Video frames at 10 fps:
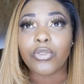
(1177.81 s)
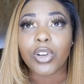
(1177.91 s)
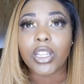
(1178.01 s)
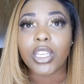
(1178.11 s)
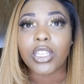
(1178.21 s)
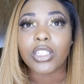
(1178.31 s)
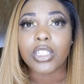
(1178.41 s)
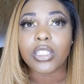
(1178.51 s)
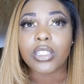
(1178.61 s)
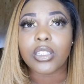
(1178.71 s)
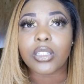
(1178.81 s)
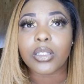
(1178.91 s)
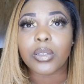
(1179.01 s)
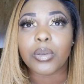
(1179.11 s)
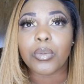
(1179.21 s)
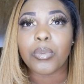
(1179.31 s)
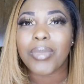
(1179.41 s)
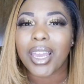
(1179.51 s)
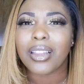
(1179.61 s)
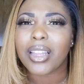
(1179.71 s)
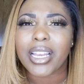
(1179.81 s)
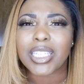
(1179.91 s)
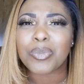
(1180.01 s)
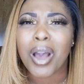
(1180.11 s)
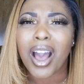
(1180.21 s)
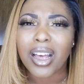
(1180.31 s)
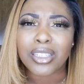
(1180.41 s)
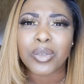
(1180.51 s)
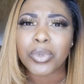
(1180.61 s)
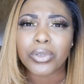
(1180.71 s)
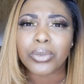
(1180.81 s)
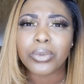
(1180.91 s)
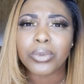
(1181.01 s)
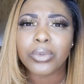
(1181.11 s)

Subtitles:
really just made things possible.